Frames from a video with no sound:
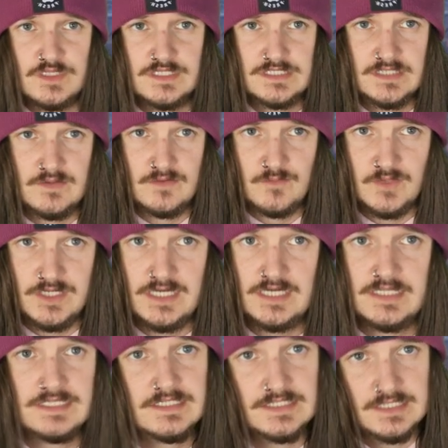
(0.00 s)
things that we
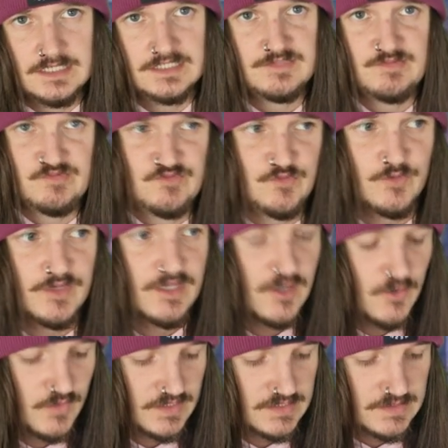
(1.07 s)
need to discuss before we
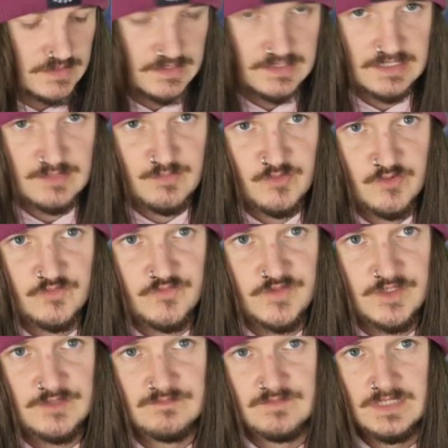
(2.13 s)
go into the deck
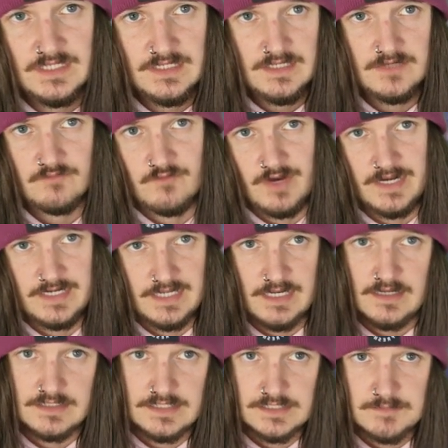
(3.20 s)
profile. Right
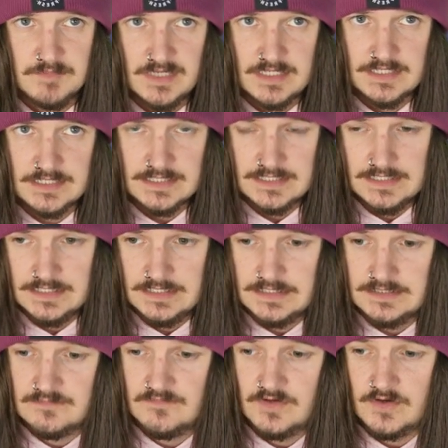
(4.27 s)
now, this meta
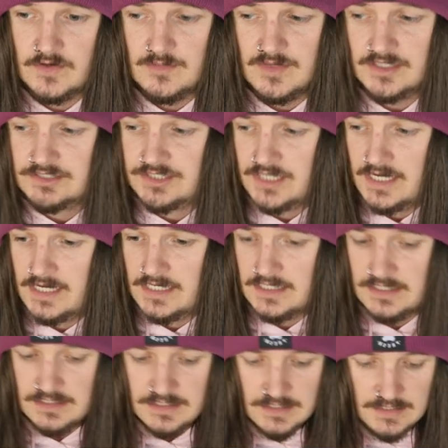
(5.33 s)
is very much
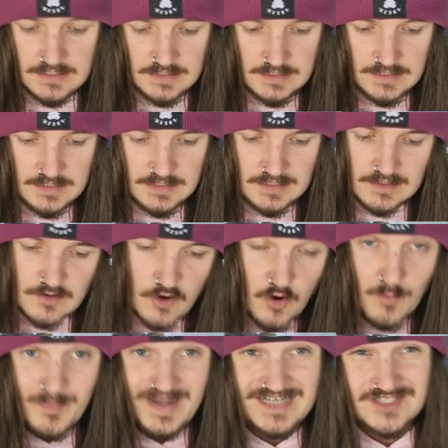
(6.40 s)
a
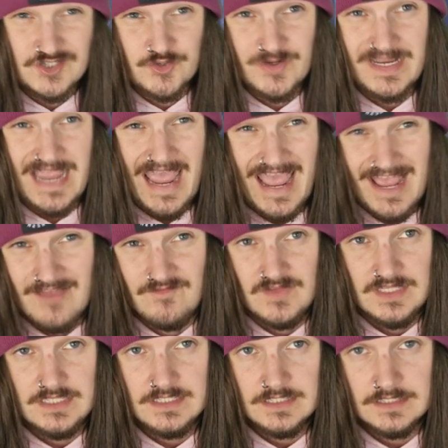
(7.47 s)
combat trick
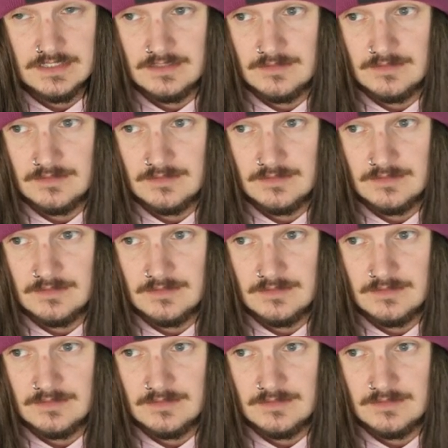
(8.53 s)
heavy